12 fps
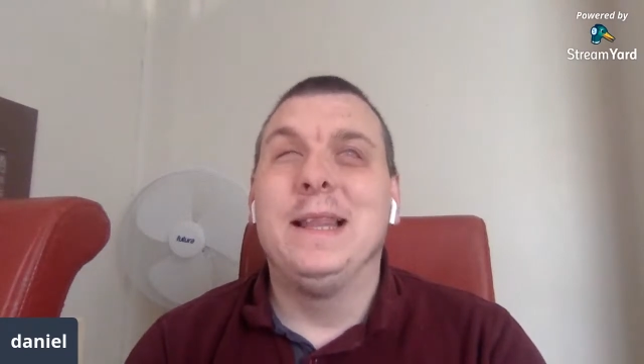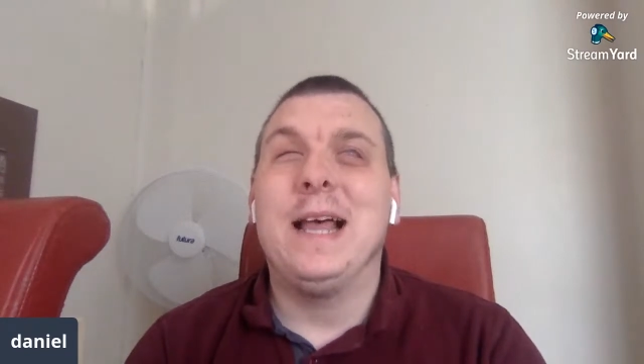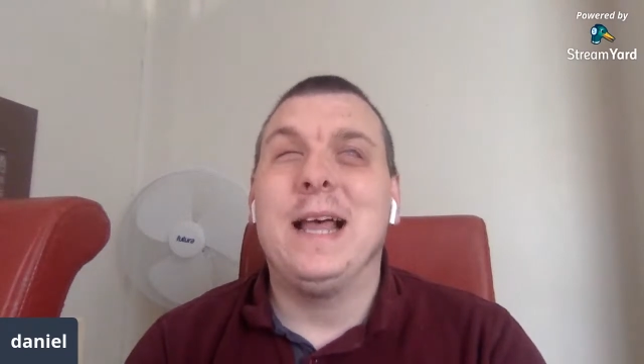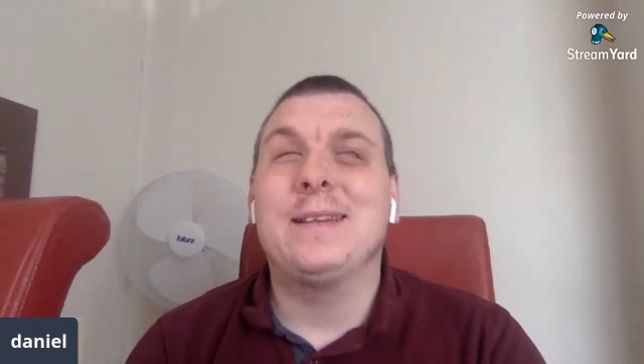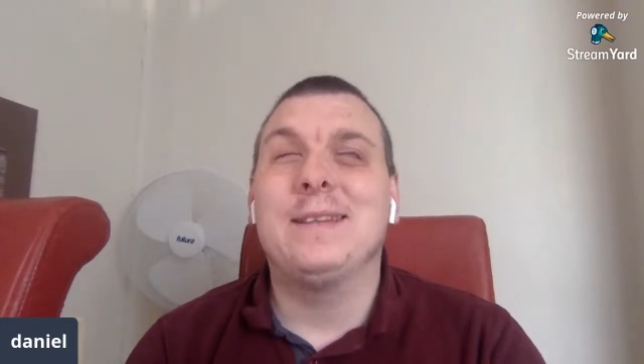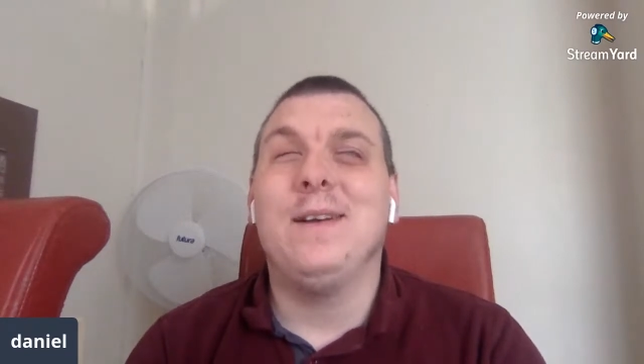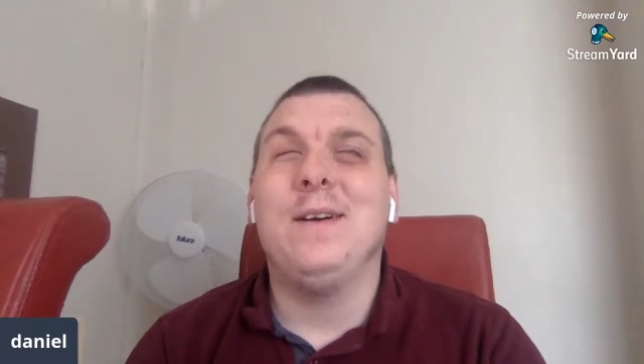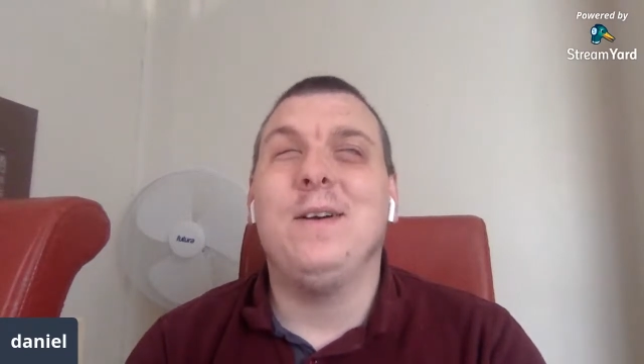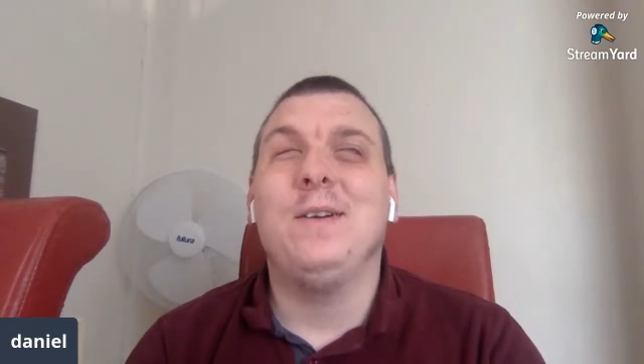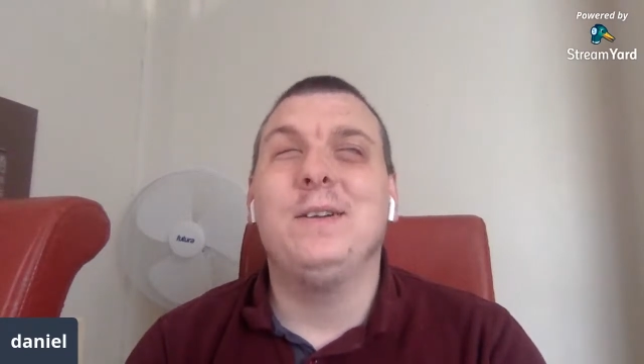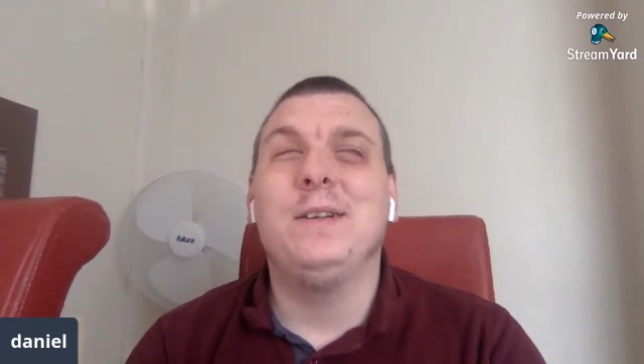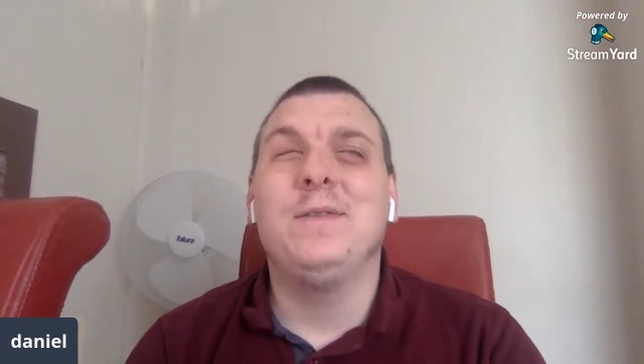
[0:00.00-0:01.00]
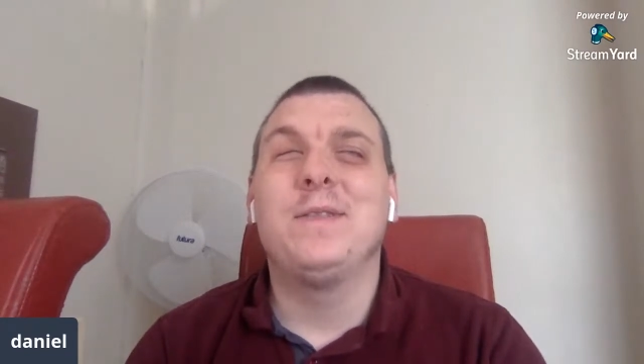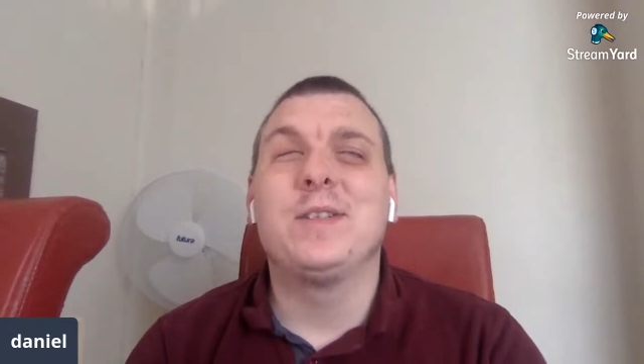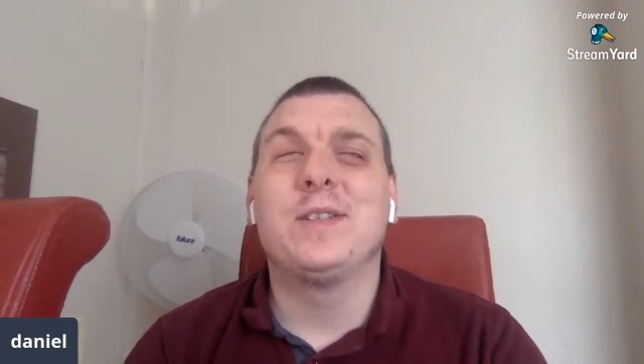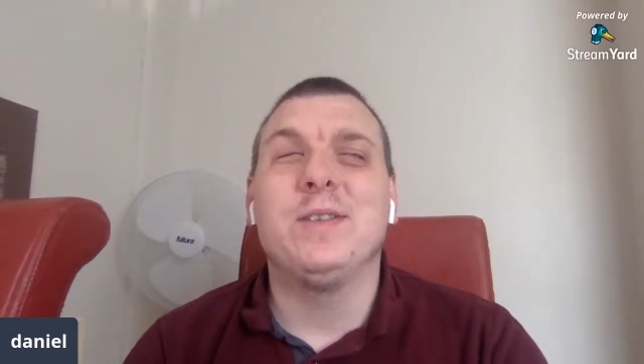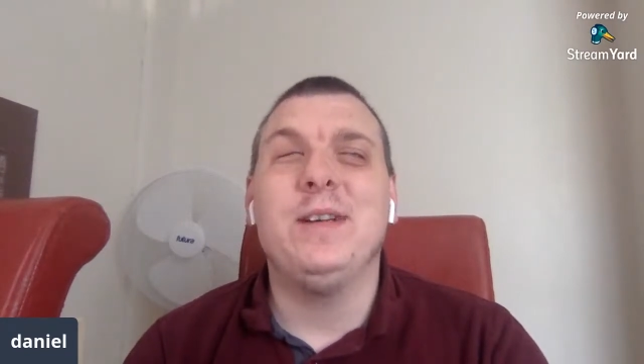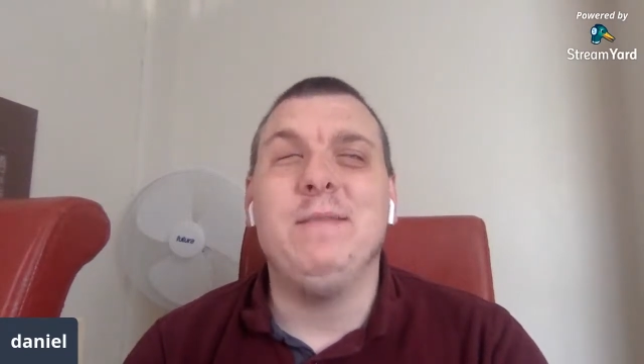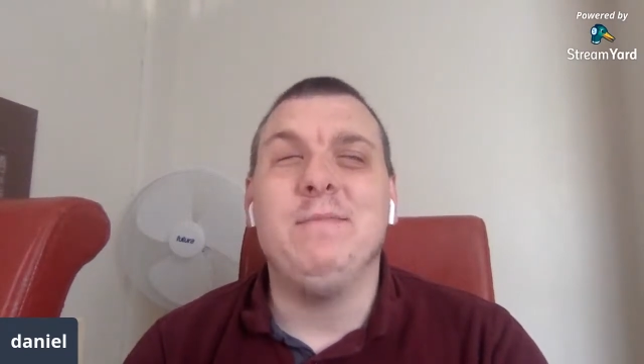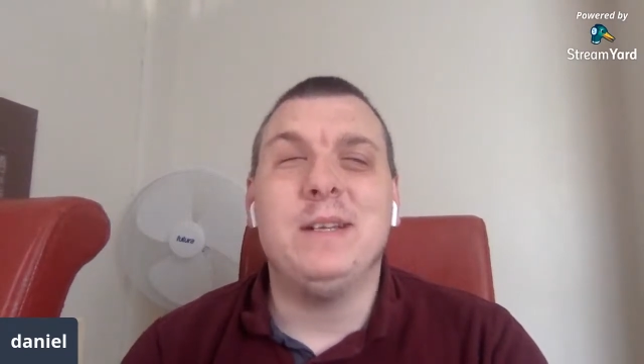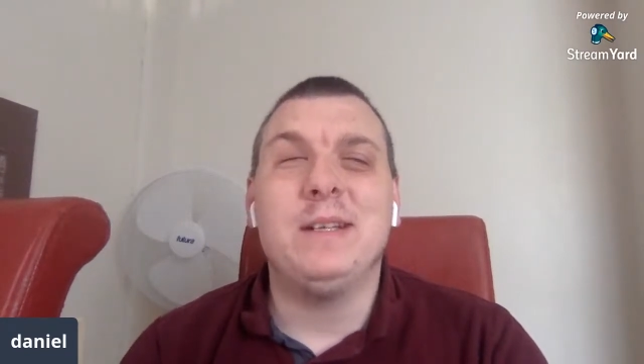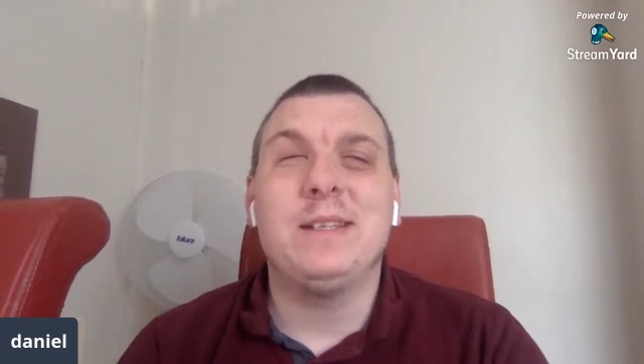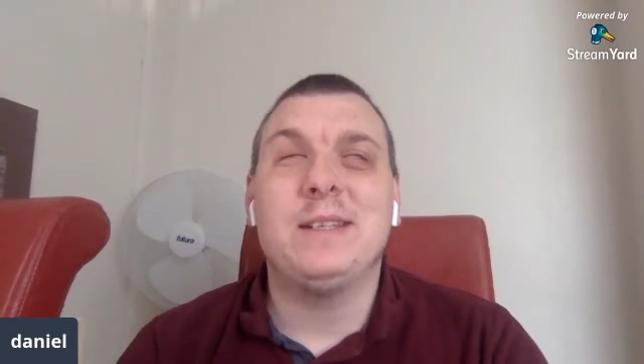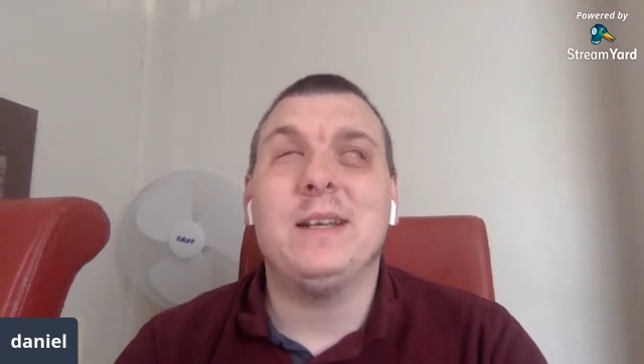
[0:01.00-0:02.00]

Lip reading: last night on another stream, but